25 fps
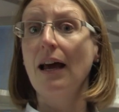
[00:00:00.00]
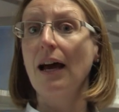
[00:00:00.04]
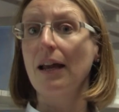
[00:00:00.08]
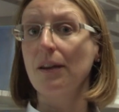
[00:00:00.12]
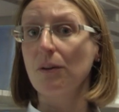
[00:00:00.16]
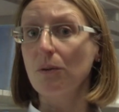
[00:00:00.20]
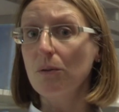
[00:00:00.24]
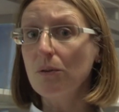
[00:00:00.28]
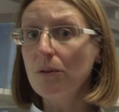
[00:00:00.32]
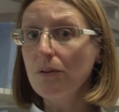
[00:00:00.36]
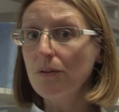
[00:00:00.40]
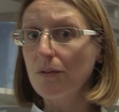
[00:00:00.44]

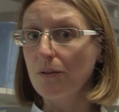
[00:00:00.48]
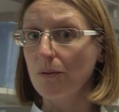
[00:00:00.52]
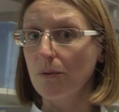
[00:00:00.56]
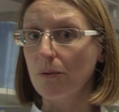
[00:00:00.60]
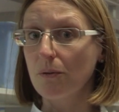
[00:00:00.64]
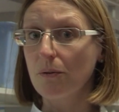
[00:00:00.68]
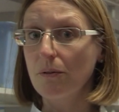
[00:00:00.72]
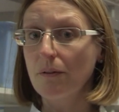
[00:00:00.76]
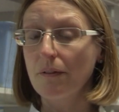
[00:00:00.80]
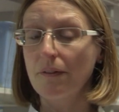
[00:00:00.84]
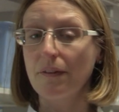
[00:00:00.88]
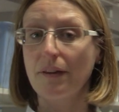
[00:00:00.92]
And
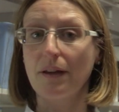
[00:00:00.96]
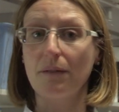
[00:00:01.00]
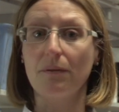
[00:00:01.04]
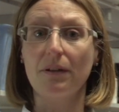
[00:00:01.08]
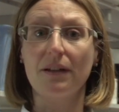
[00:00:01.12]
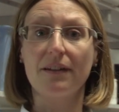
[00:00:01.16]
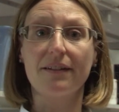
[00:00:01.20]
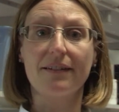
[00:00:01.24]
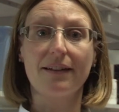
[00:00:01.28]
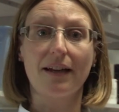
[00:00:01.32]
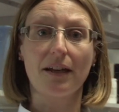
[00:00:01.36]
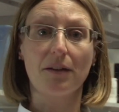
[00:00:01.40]
also, they
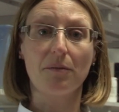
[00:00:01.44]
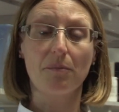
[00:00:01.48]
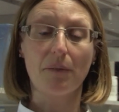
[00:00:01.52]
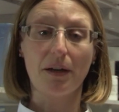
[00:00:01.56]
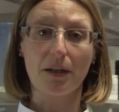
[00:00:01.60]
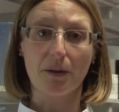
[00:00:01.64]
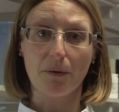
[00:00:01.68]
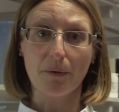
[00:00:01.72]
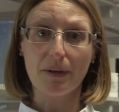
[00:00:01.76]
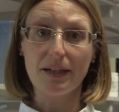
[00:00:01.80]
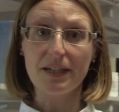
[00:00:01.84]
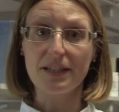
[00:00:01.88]
will start
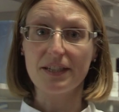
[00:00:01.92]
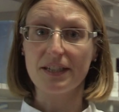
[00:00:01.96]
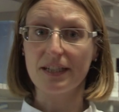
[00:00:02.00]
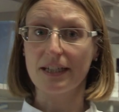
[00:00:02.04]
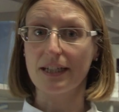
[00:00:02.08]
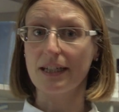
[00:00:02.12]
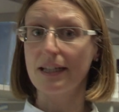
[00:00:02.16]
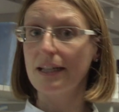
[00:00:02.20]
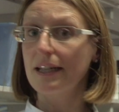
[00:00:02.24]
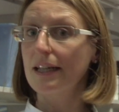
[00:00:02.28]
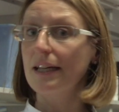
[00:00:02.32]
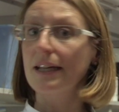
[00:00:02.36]

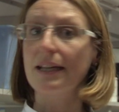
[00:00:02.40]
migrating